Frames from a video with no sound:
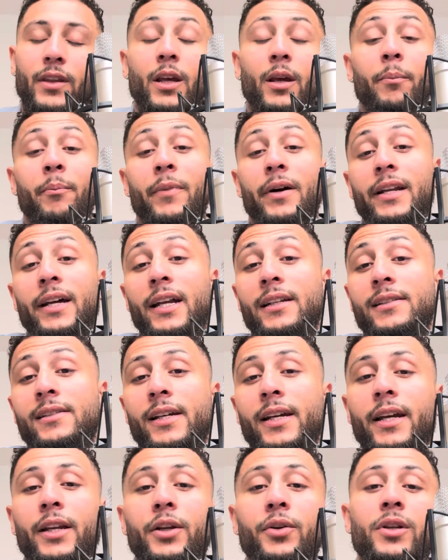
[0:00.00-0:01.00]
My dad
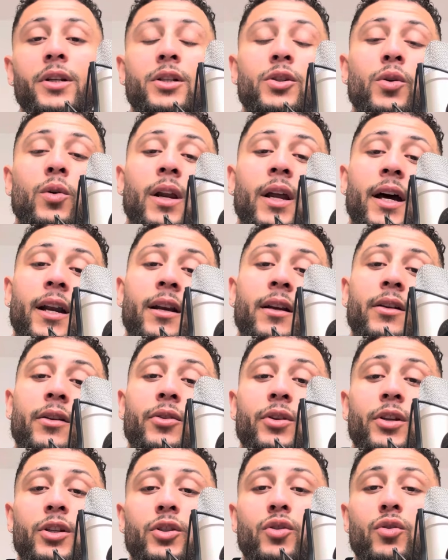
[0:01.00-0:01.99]
said you need to learn, you
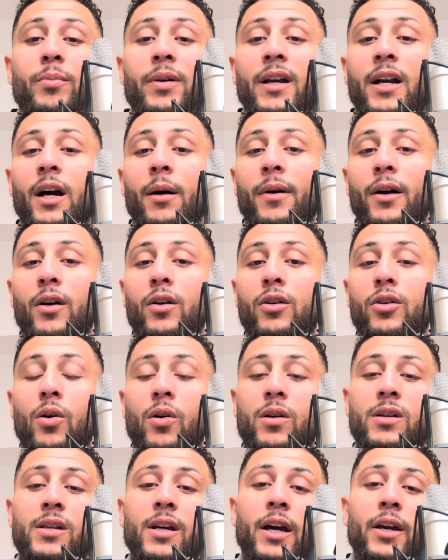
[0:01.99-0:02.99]
need to become a
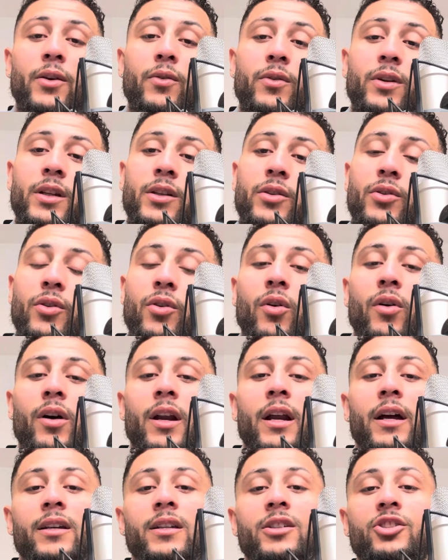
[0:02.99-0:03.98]
doctor, you need, you know, an
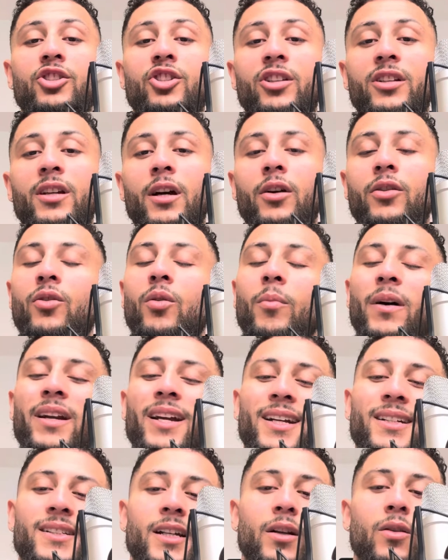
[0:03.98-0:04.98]
engineer. You know, my
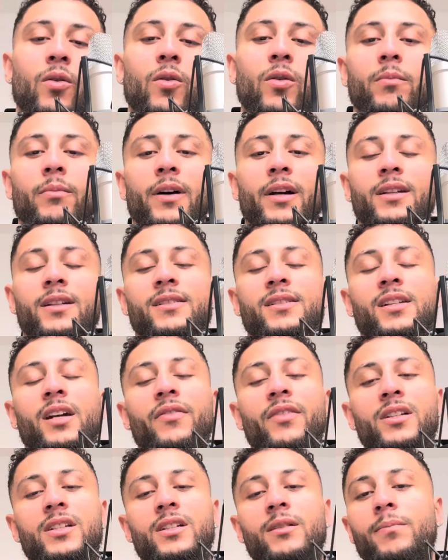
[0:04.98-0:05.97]
dad is an old man. He's
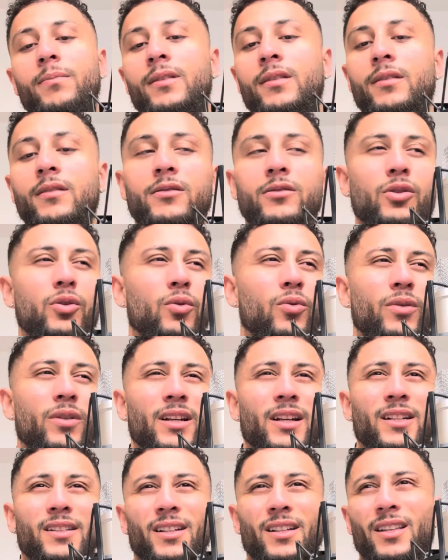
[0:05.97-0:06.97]
72
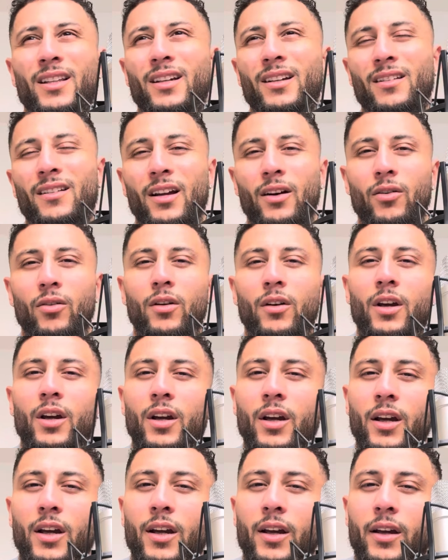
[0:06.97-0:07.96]
years, I think, now.
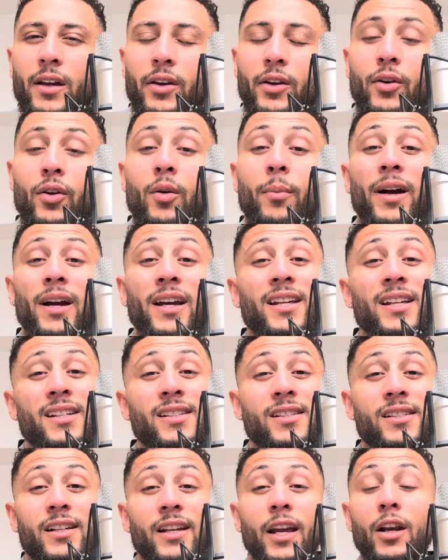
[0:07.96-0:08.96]
You know, but
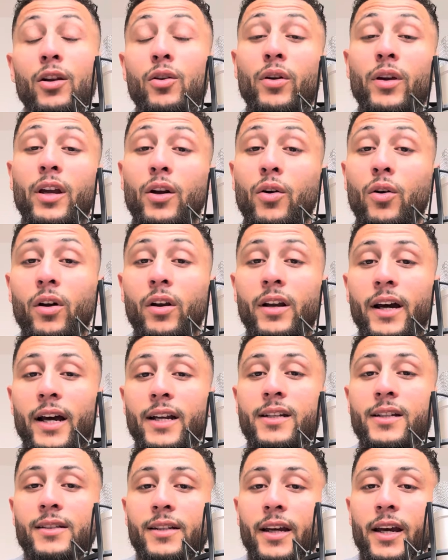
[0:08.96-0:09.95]
he's looking good at
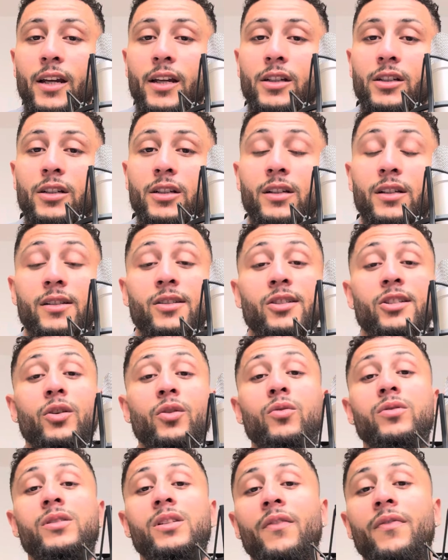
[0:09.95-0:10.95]
his age. He's
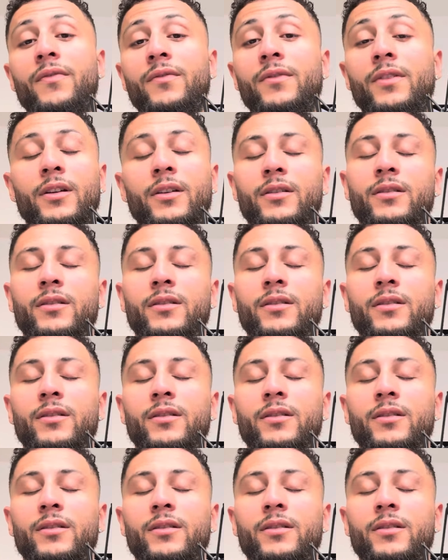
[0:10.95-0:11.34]
still suffering.